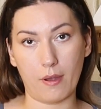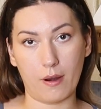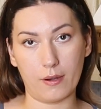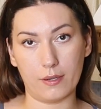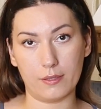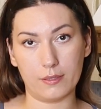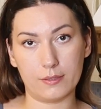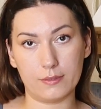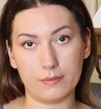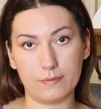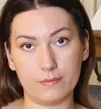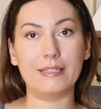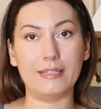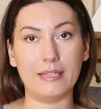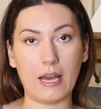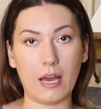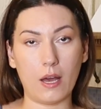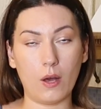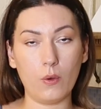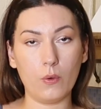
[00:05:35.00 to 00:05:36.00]
part.
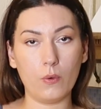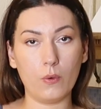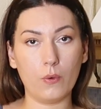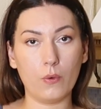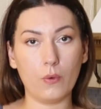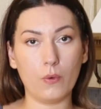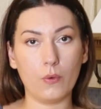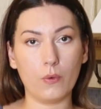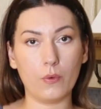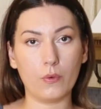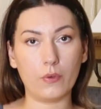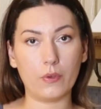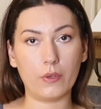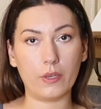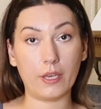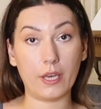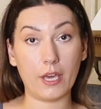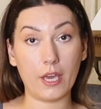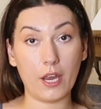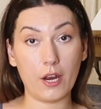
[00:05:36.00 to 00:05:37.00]
Now,
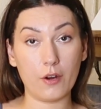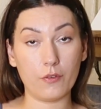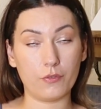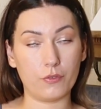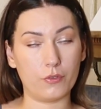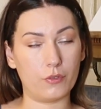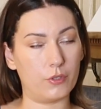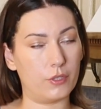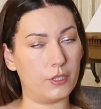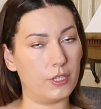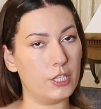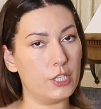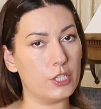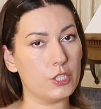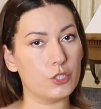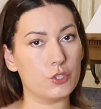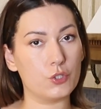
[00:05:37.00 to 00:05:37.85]
carefully